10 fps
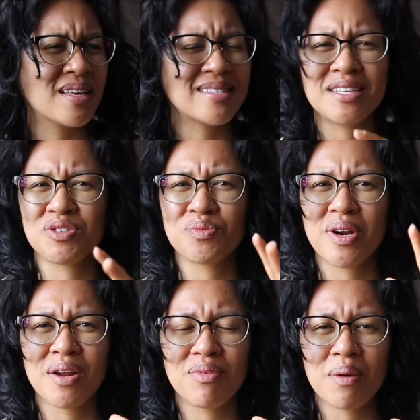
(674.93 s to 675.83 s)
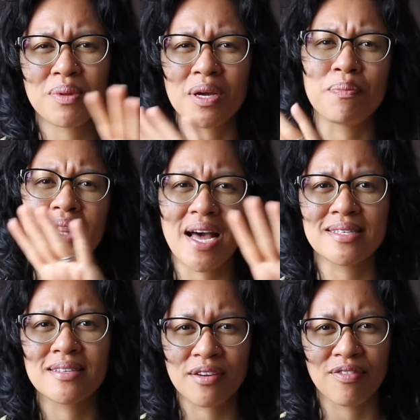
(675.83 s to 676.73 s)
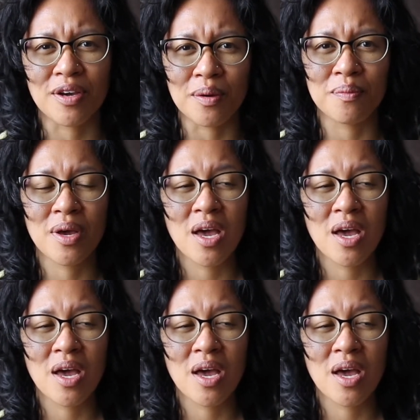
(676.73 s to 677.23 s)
it's like saran wrap, like a plastic film.